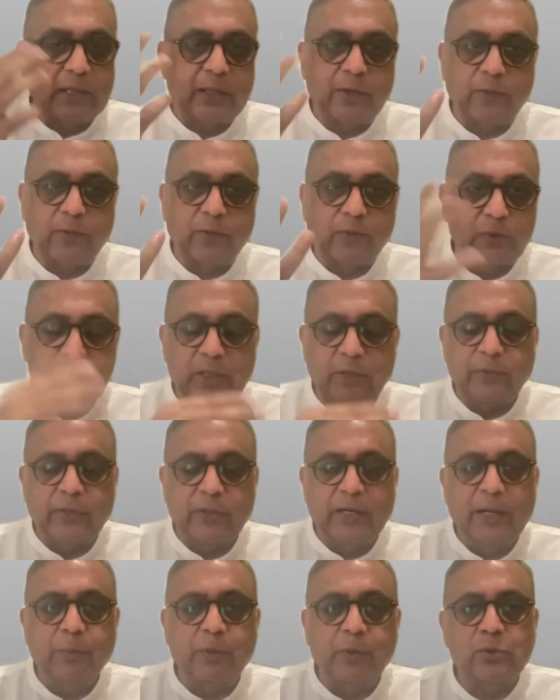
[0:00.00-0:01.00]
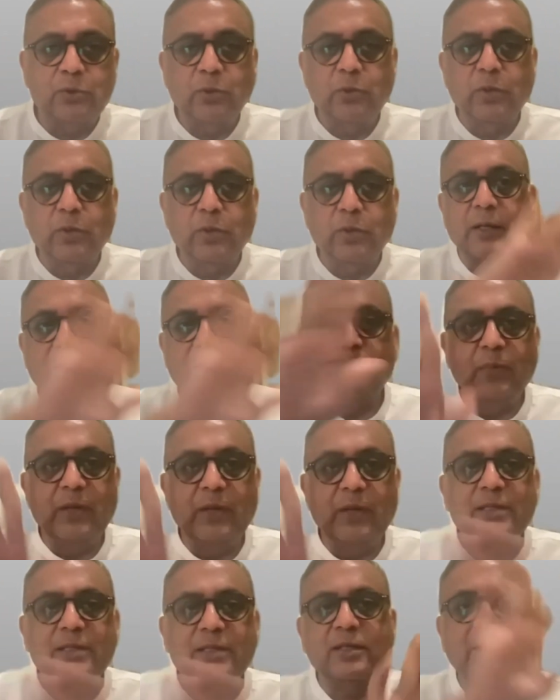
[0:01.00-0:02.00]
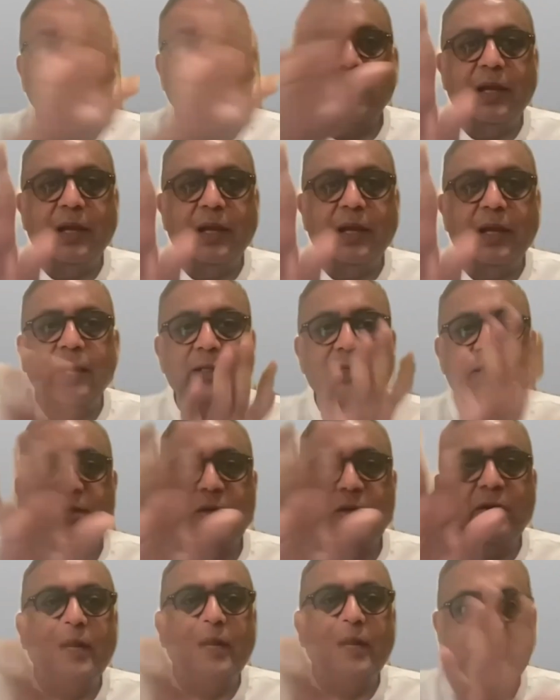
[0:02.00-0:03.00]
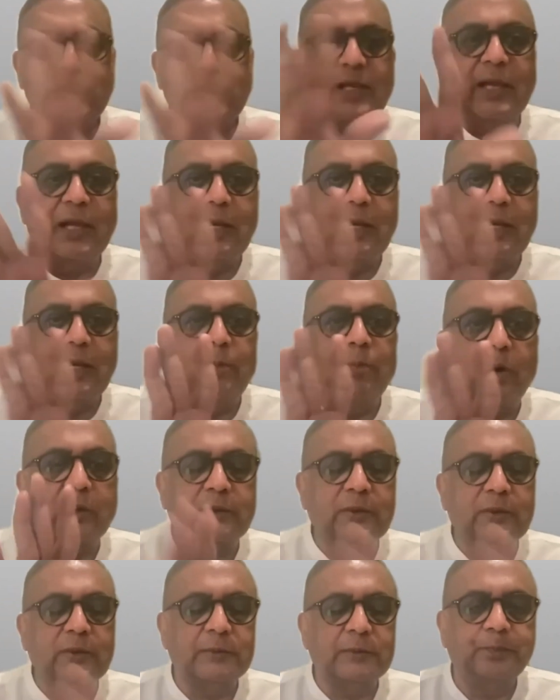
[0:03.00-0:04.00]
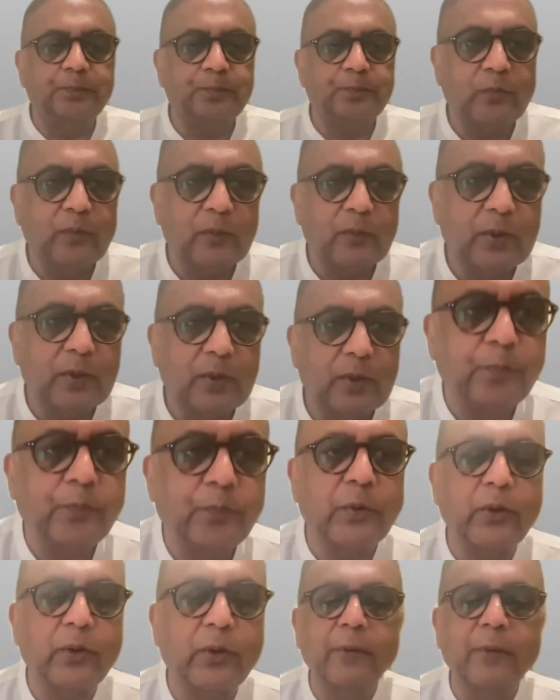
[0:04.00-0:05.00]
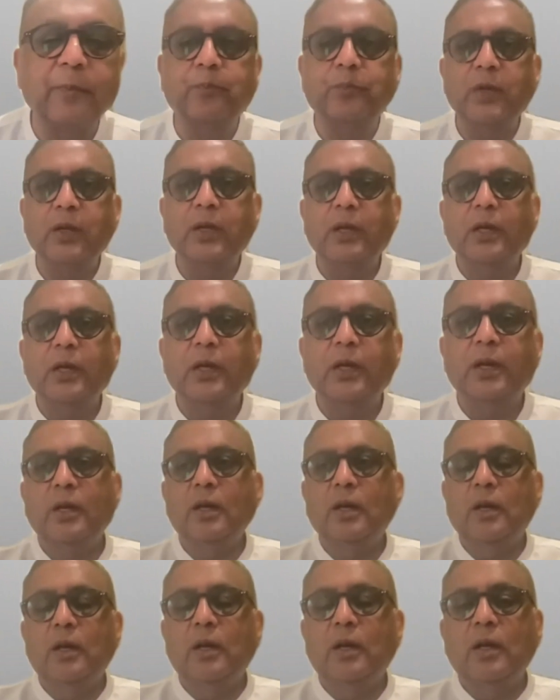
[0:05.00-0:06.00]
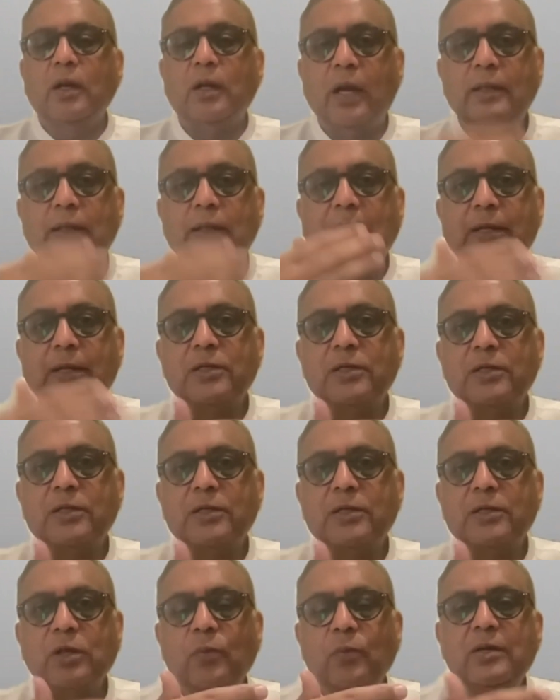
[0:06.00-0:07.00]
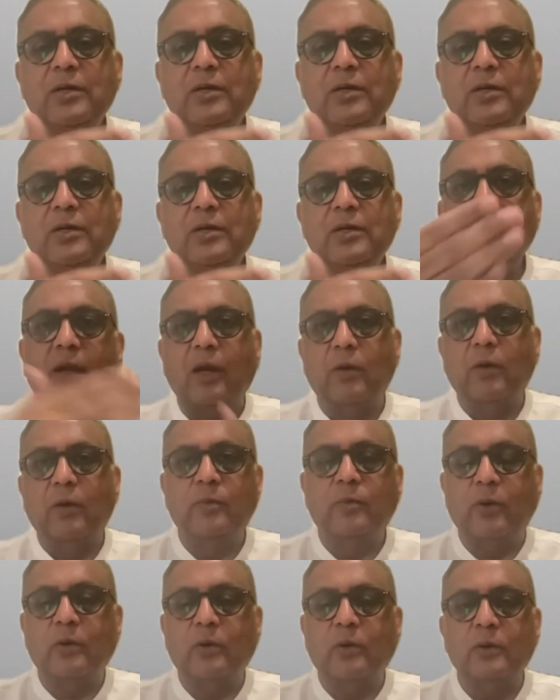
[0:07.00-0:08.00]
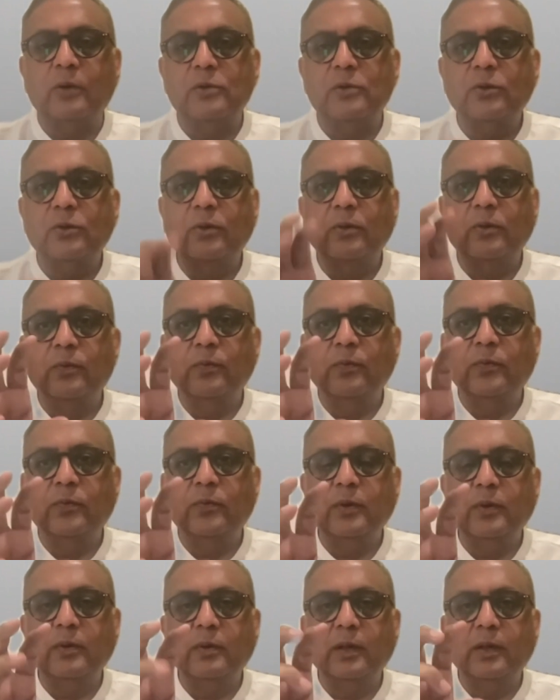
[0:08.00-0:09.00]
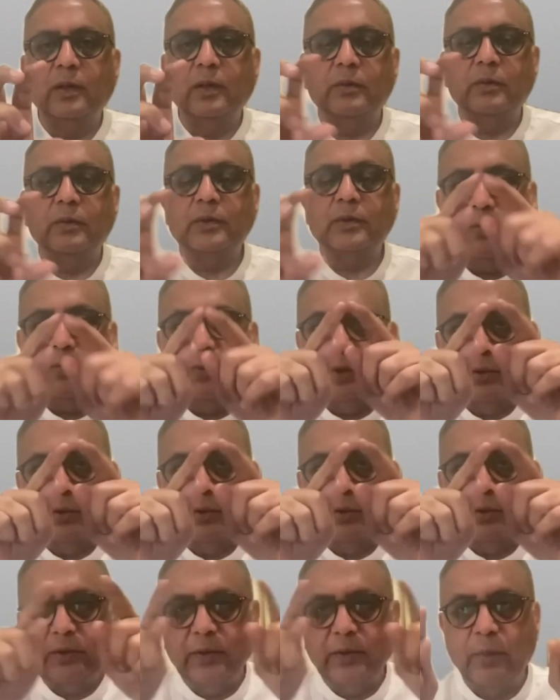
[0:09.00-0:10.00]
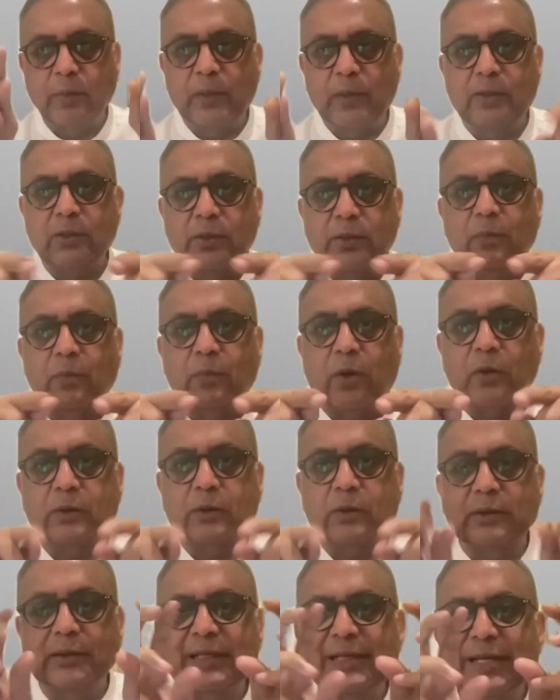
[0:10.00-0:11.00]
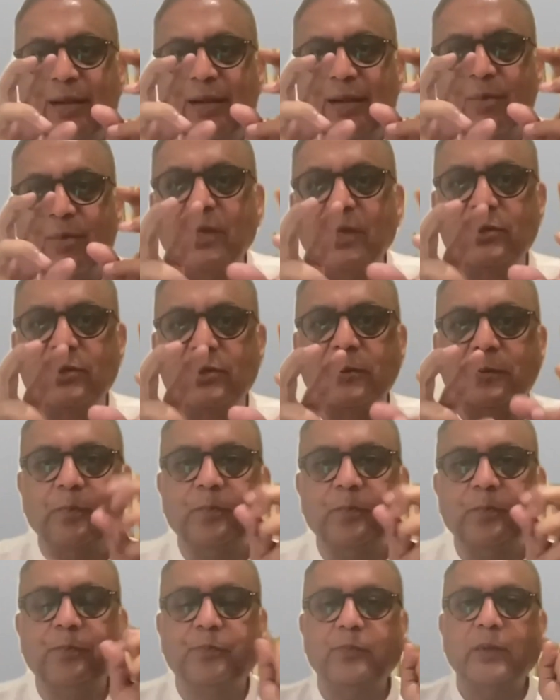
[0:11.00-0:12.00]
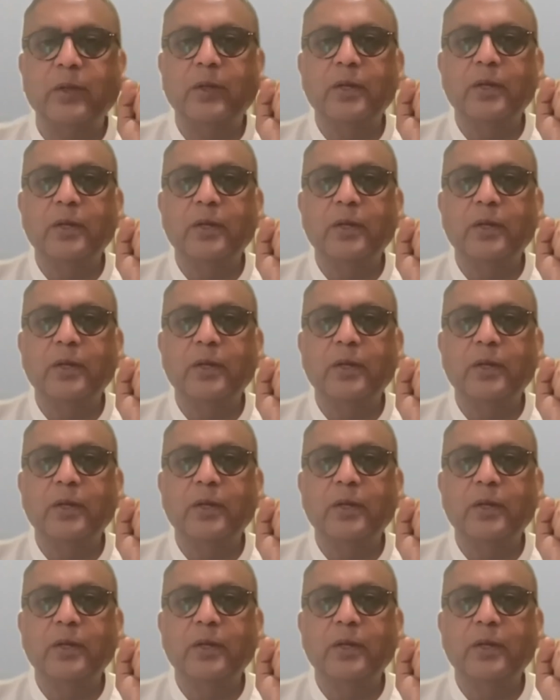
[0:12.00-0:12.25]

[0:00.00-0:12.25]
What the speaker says: Now that of course never happens. So you get a mixed grayscale box, okay? And that is how we train our model. So think of the 30 by 30 box as an image.